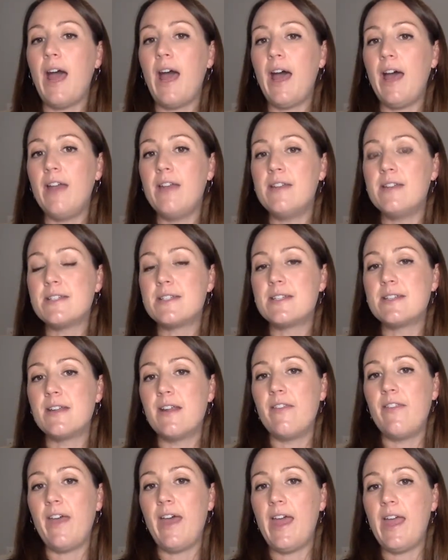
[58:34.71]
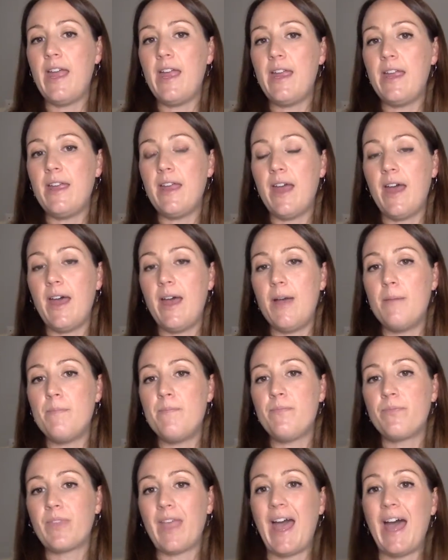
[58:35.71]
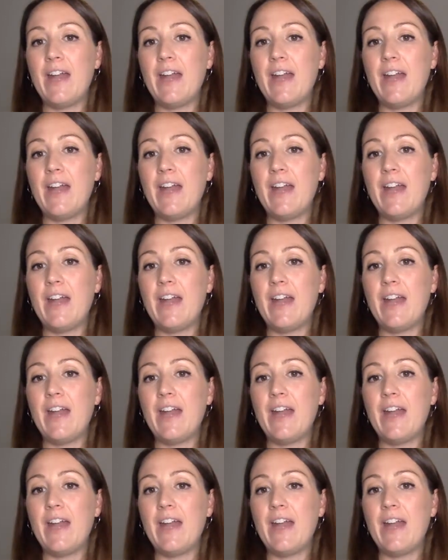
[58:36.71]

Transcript: and they um,